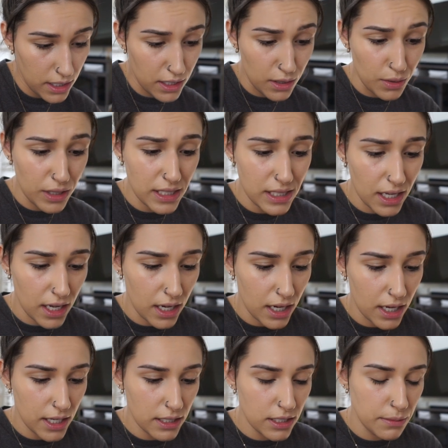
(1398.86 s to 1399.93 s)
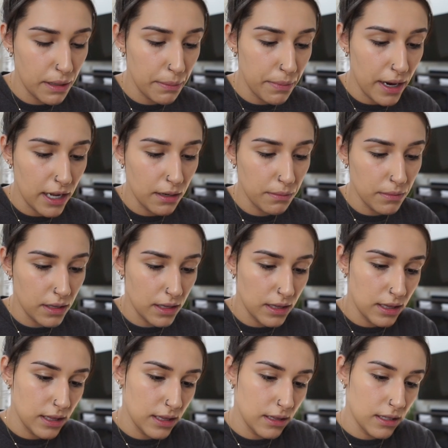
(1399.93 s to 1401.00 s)
glue these on to my bottom,
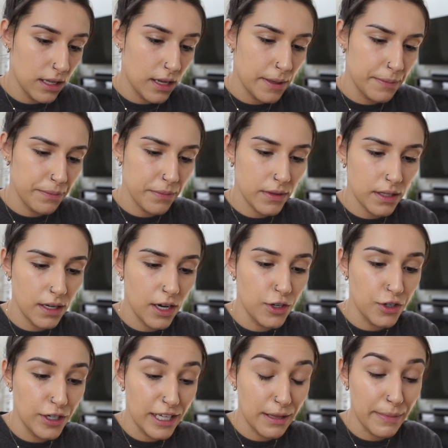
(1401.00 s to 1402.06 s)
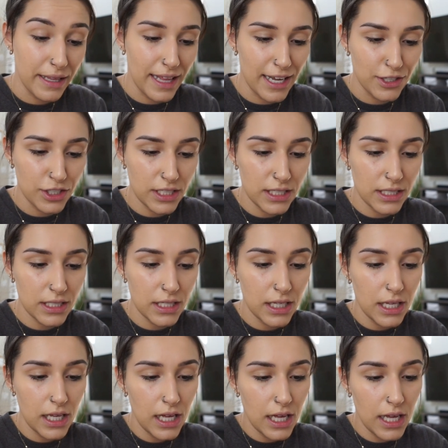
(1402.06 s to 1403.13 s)
underneath my lashes.
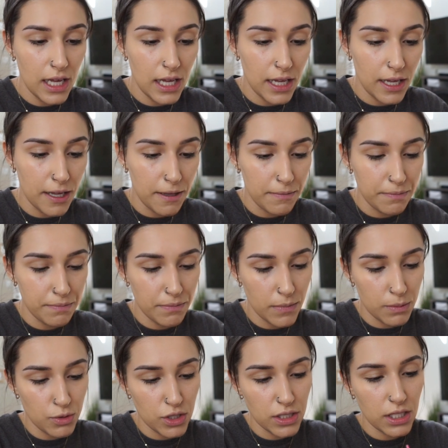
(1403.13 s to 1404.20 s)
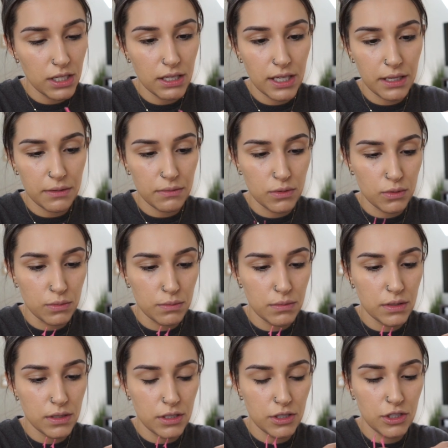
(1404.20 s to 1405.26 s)
I'm just gonna like,
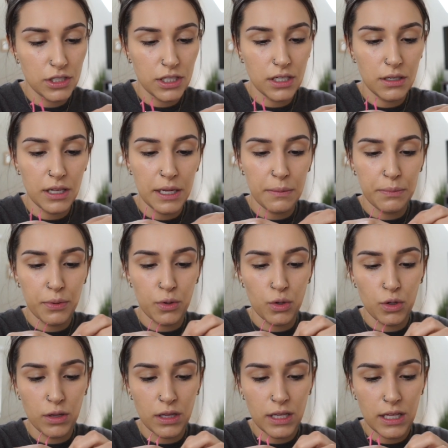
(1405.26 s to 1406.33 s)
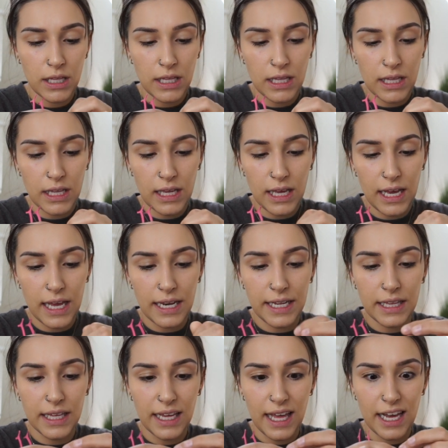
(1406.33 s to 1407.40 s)
pull
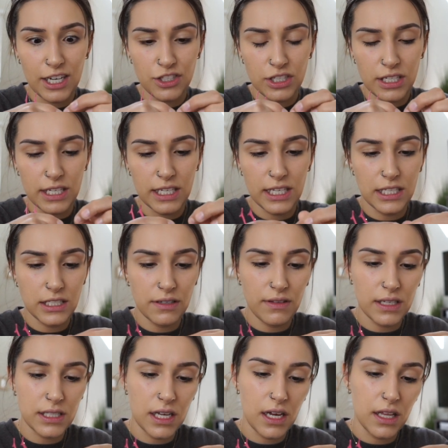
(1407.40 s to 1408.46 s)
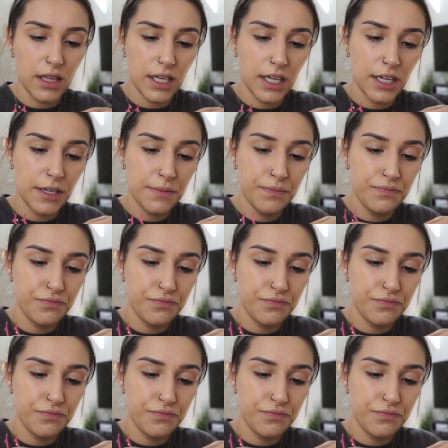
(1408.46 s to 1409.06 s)
any like extra adhesive that's on there.